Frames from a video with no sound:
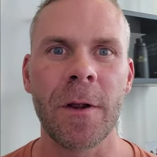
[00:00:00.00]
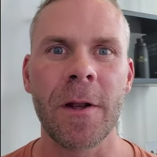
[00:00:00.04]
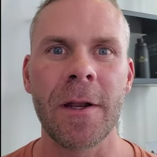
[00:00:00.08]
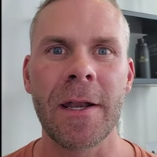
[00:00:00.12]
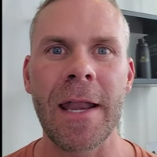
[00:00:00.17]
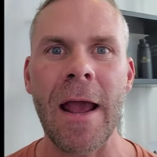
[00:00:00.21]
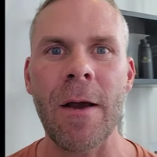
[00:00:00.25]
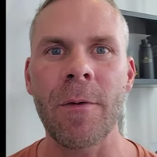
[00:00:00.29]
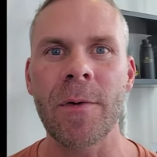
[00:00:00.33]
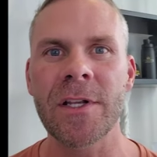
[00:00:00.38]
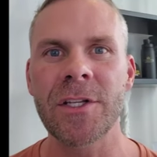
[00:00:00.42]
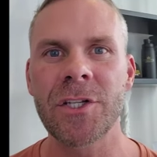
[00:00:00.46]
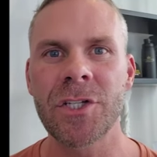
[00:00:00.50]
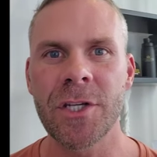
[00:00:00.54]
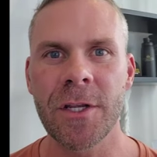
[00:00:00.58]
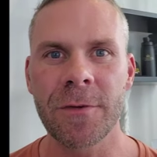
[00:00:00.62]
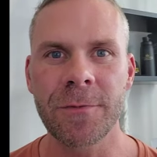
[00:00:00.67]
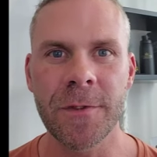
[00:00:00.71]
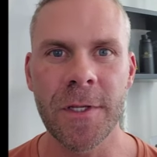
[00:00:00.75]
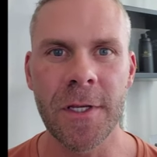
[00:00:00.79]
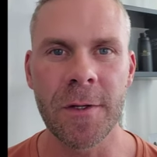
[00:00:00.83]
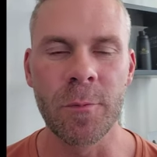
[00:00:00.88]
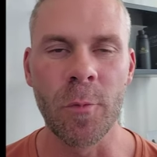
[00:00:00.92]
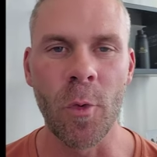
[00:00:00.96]
And now it's
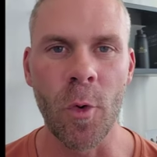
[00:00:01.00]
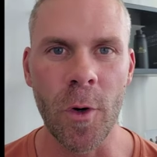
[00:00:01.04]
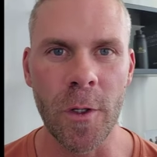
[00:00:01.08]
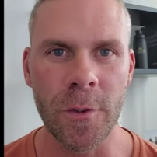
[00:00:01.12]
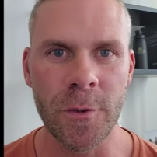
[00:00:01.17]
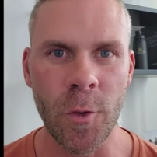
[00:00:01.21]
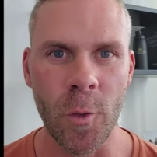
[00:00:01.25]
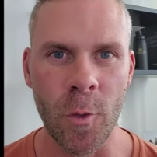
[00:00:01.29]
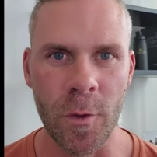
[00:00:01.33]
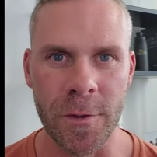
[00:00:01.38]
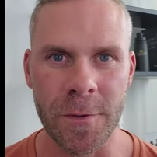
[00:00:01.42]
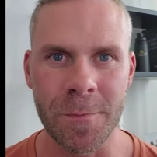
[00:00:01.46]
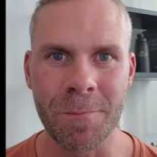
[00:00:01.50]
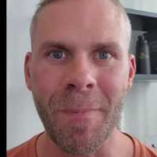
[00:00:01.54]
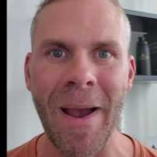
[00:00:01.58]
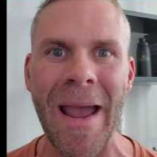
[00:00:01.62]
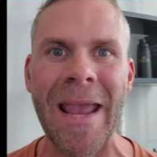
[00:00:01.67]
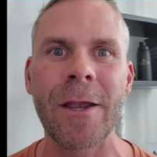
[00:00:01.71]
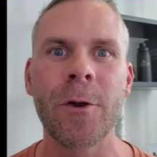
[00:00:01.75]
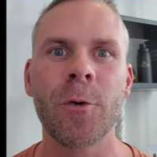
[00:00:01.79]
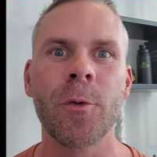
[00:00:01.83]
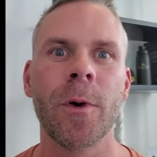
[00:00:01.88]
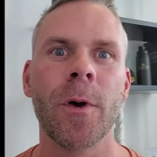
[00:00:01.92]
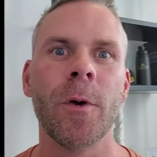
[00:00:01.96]
shifted more towards
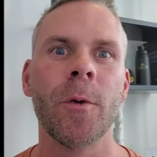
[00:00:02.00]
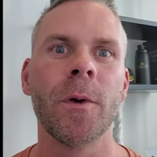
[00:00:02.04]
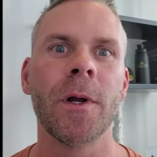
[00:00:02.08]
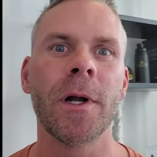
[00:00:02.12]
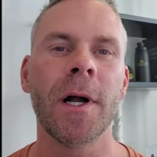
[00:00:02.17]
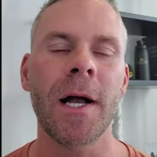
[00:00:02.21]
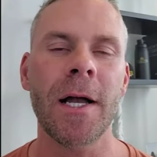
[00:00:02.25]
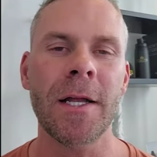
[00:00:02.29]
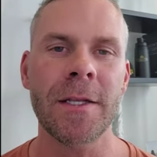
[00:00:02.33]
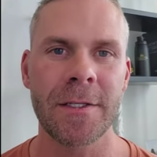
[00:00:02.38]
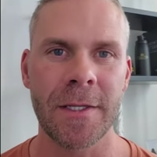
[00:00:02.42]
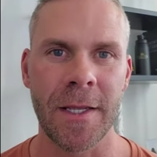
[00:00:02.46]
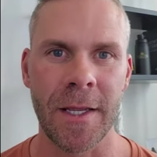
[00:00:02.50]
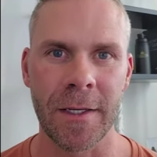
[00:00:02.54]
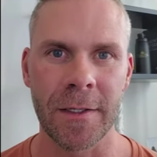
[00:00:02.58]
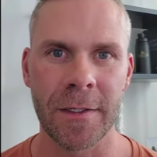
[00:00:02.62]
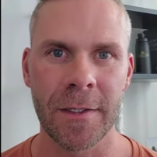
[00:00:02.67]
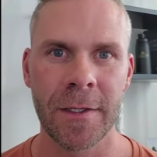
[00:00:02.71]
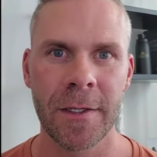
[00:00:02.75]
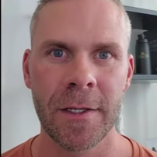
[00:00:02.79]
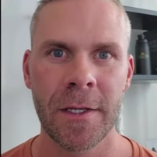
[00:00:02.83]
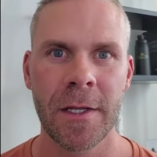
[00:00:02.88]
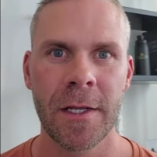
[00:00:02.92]
micro content.